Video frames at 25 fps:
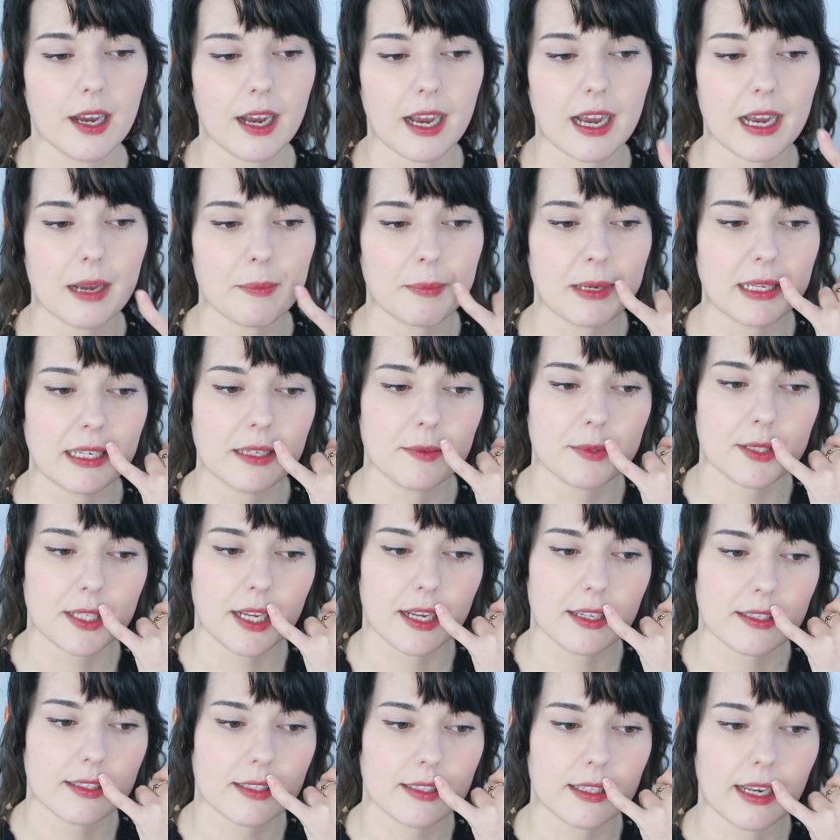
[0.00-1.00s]
My lips
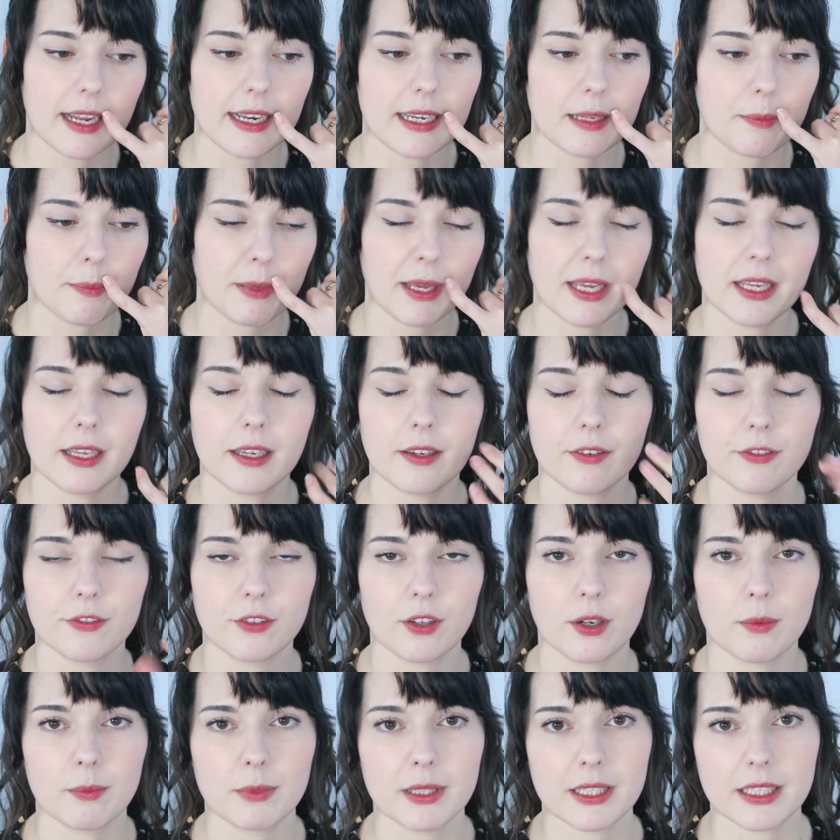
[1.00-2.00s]
are slightly pink
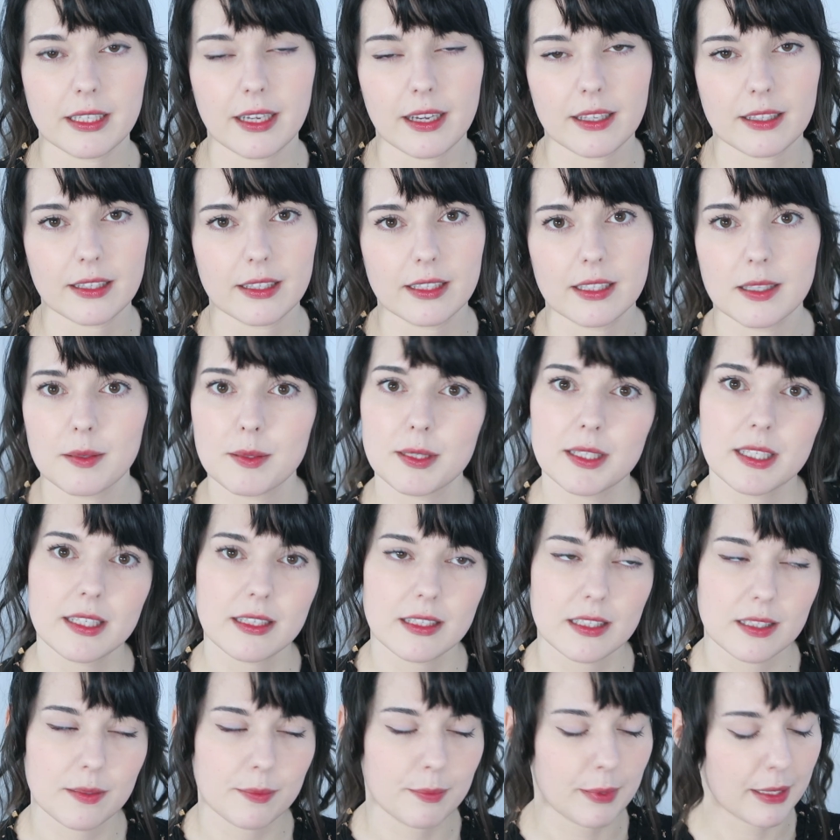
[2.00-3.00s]
from the other
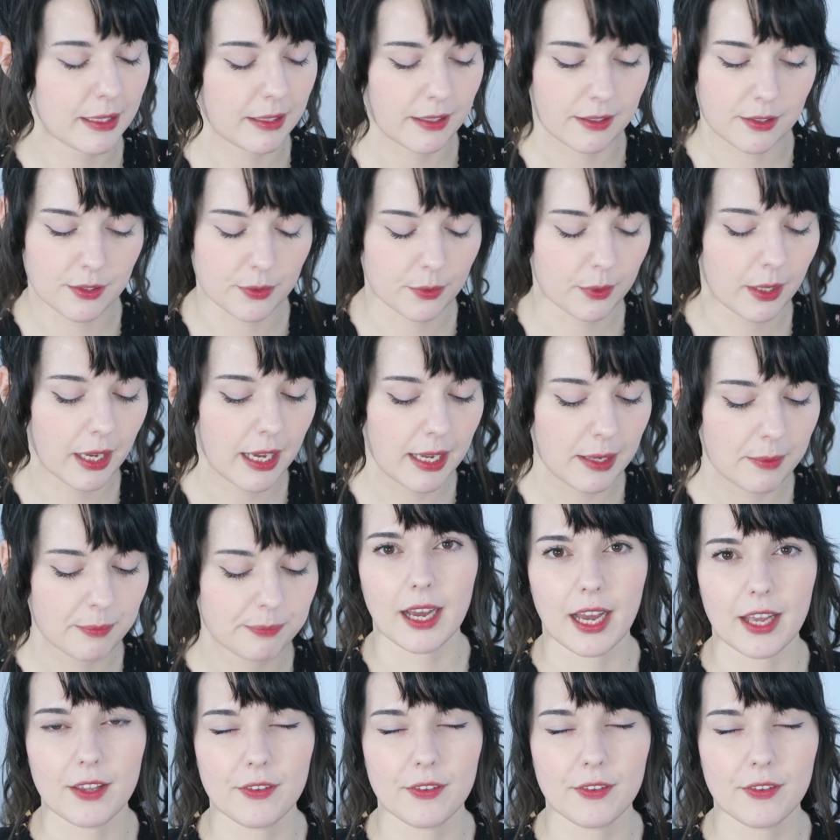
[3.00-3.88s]
lipsticks, but that's okay.